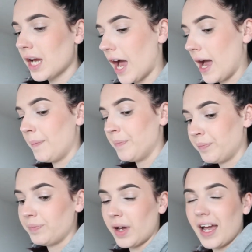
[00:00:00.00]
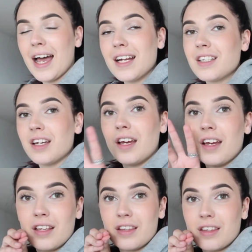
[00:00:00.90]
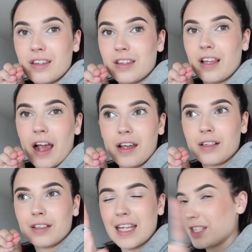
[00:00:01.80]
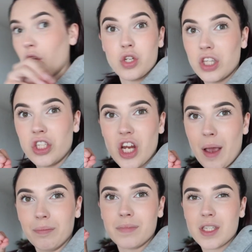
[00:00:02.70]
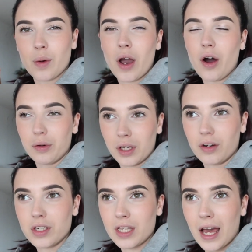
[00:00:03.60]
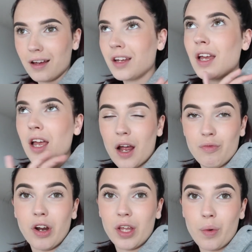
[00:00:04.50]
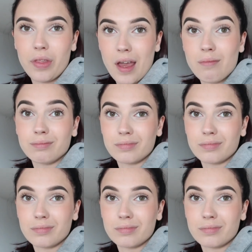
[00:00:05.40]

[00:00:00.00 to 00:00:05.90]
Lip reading: But I had to, let's go to the gym. So we're holding on to that and running with it.